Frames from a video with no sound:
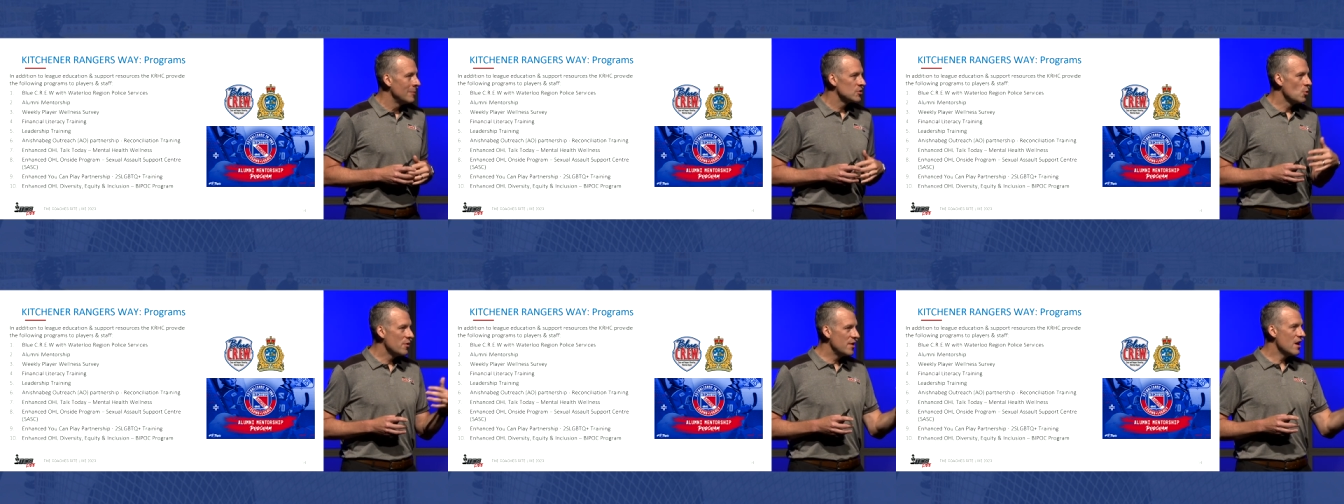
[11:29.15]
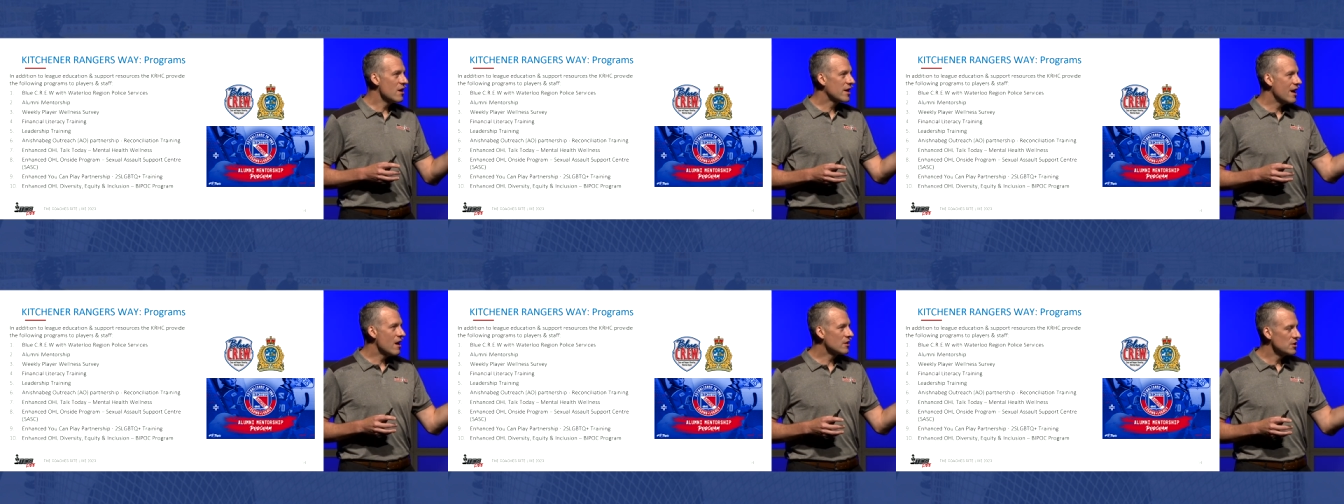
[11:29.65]
So within our
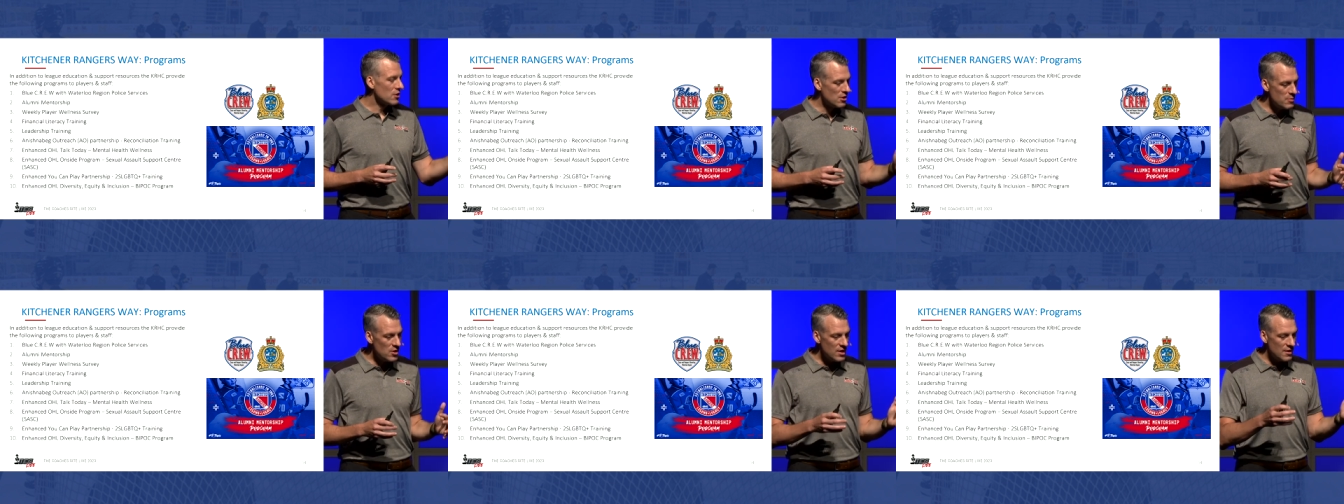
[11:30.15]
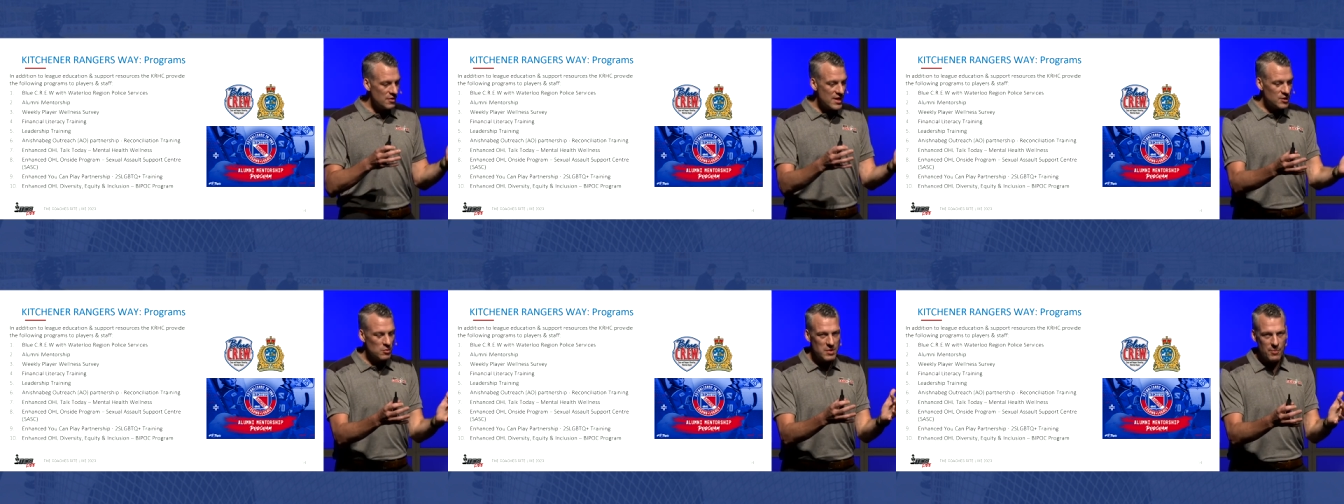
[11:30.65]
character and community,
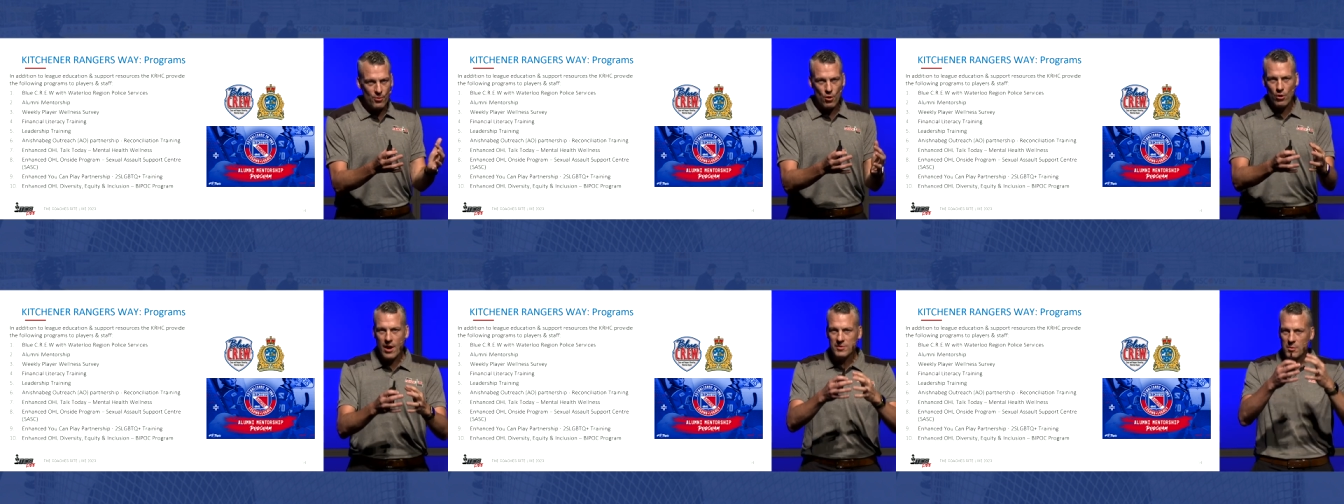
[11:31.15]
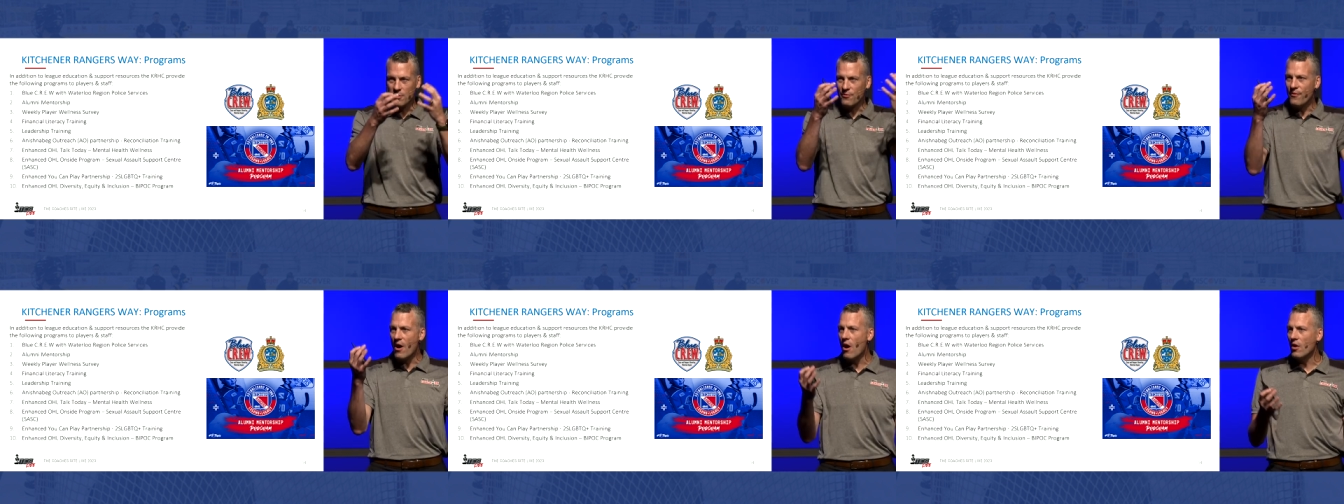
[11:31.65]
these would be programs that
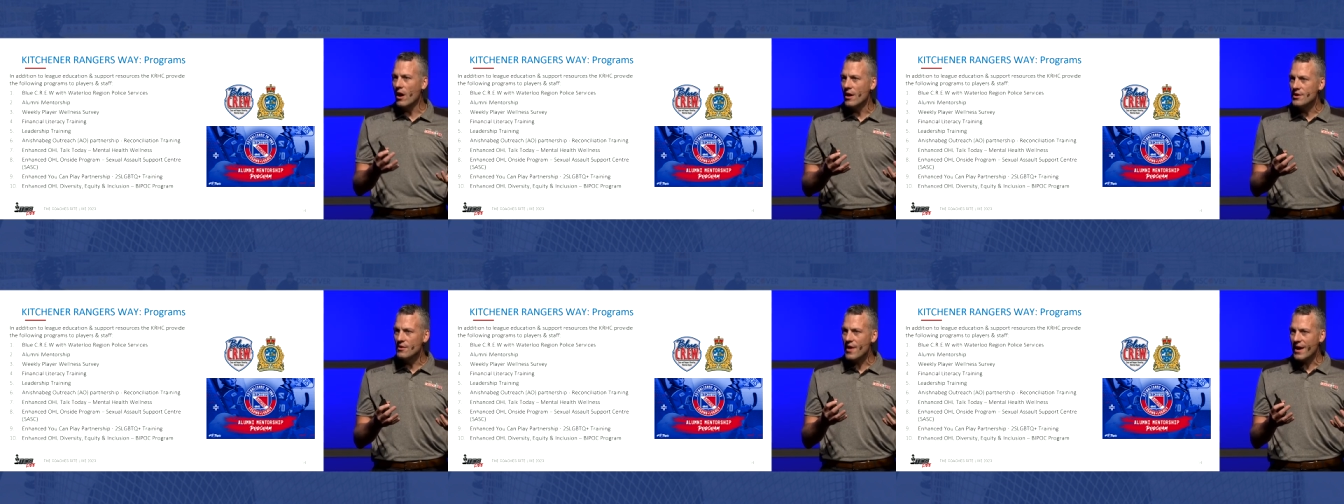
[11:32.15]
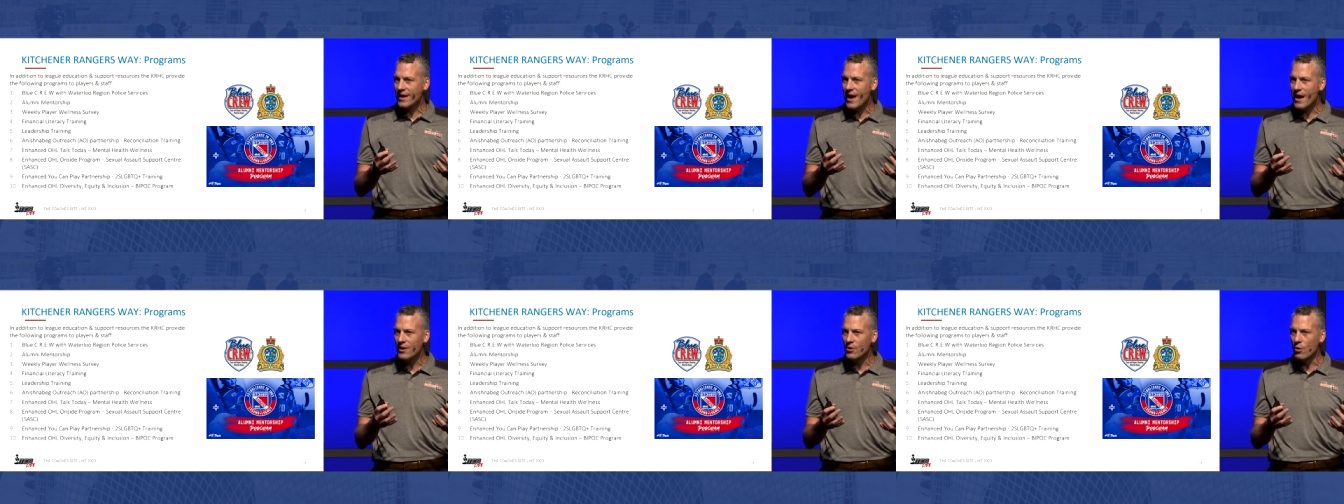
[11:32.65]
would fall under that
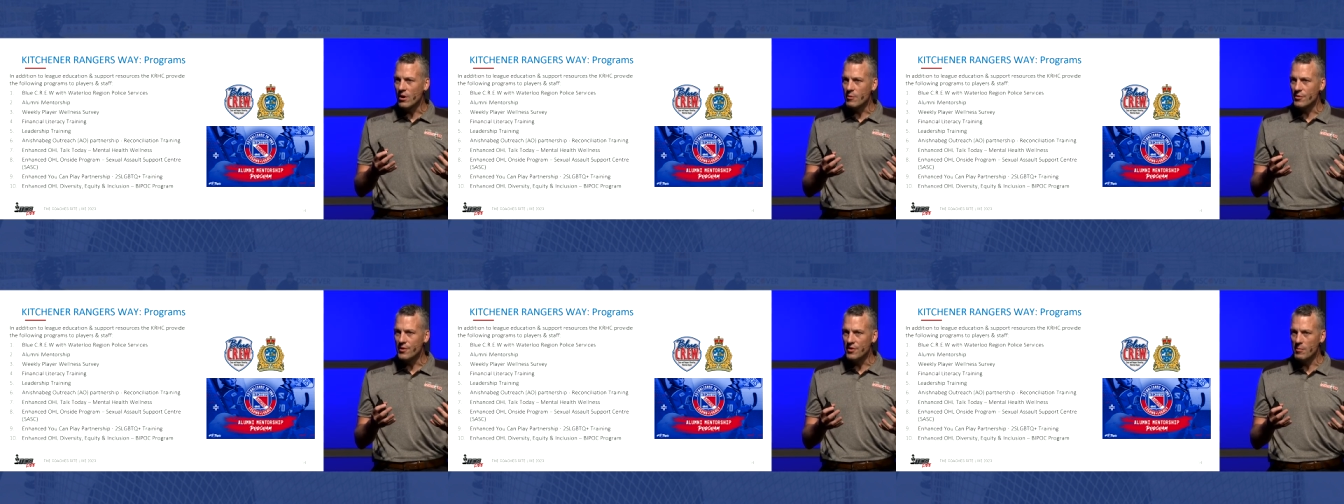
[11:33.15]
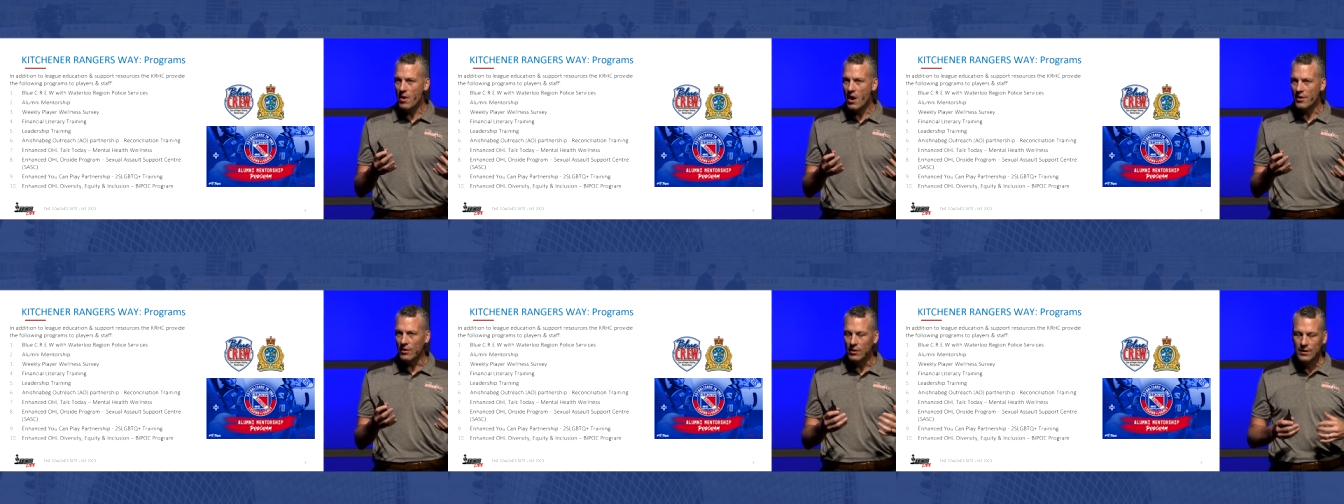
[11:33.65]
category within the
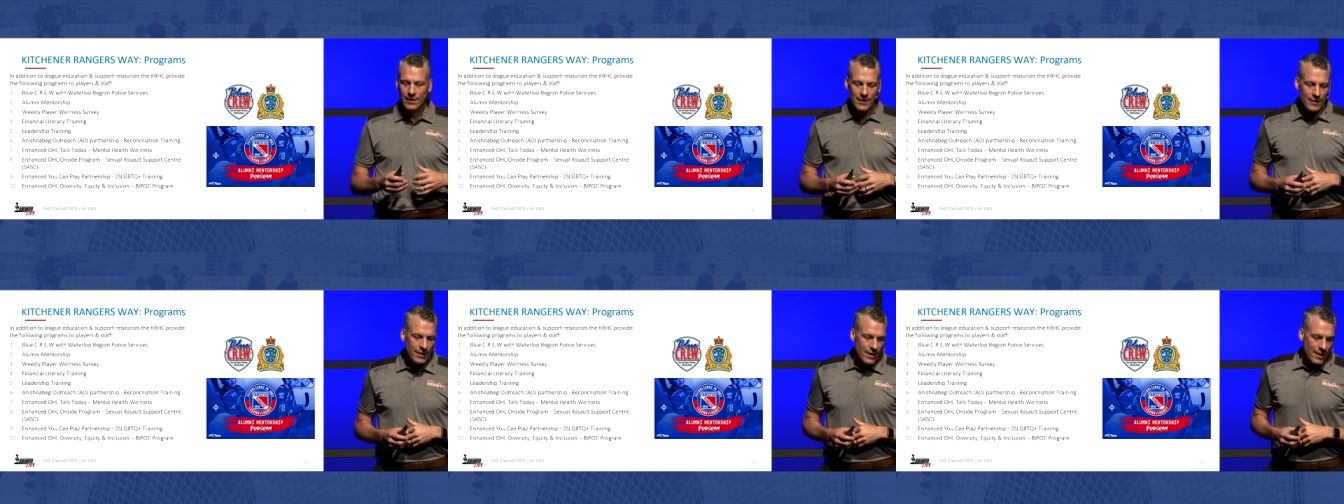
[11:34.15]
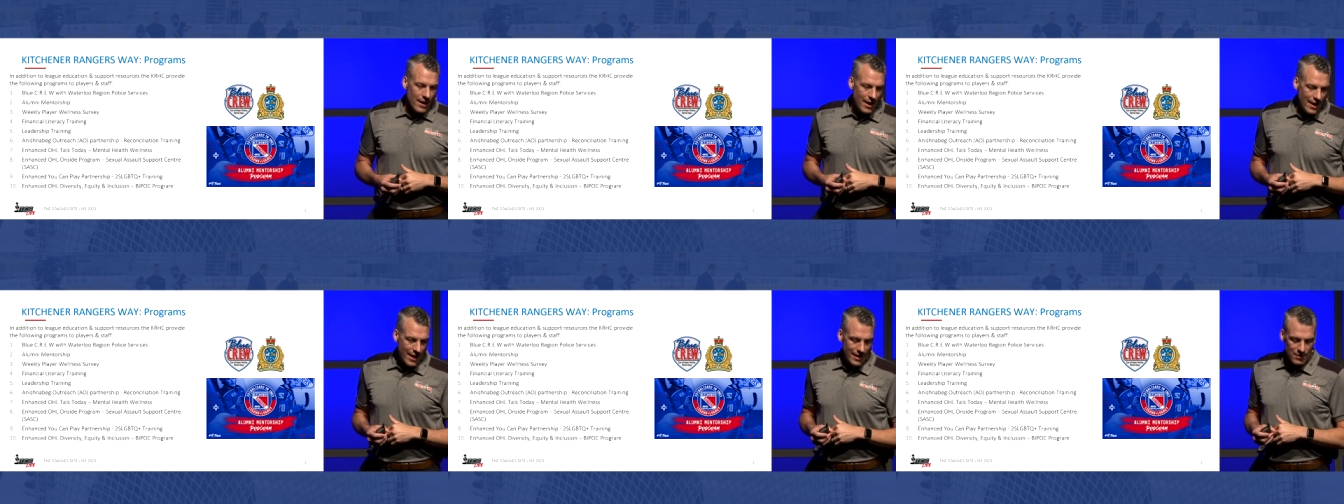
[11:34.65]
model.
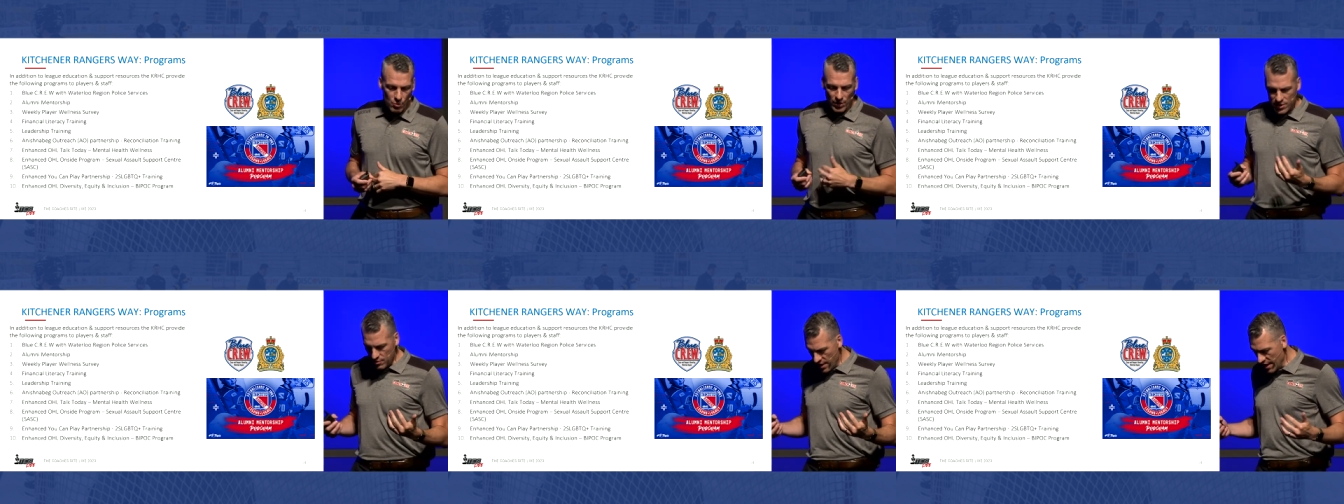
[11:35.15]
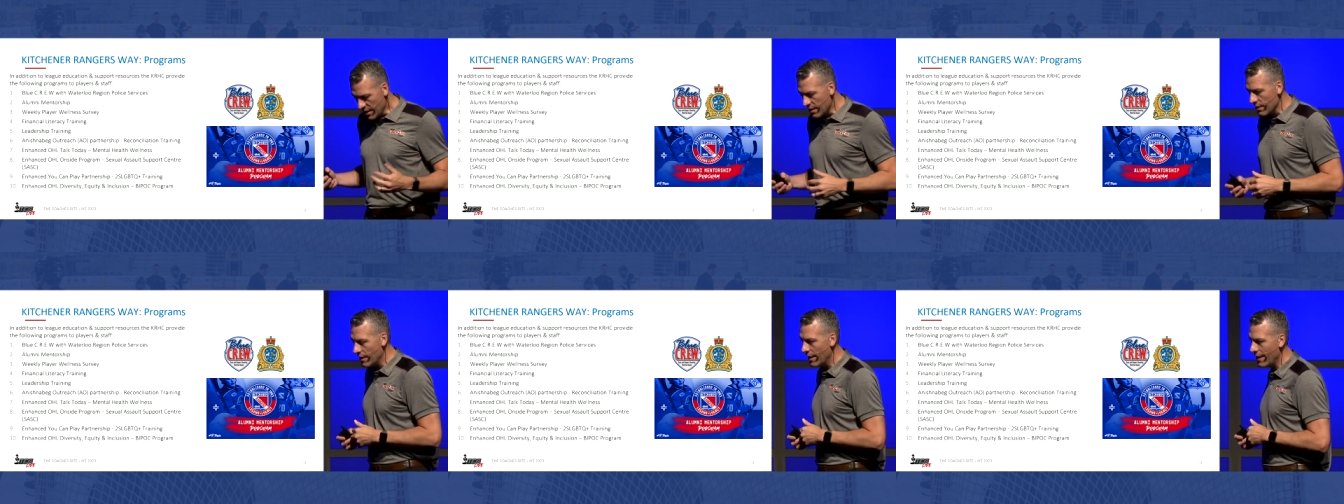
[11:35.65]
And we're
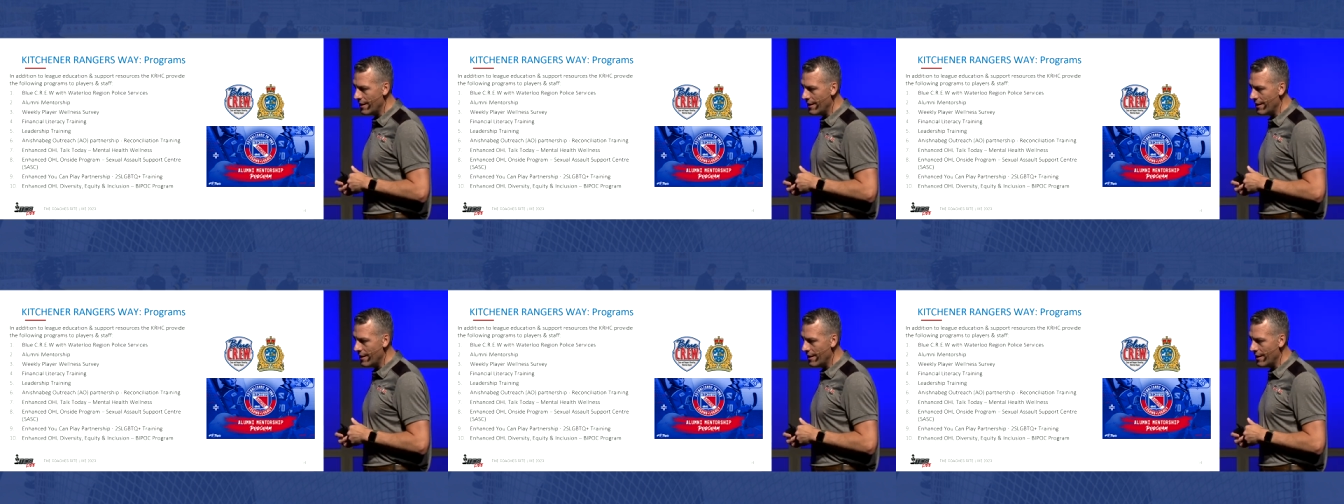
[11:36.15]
unique.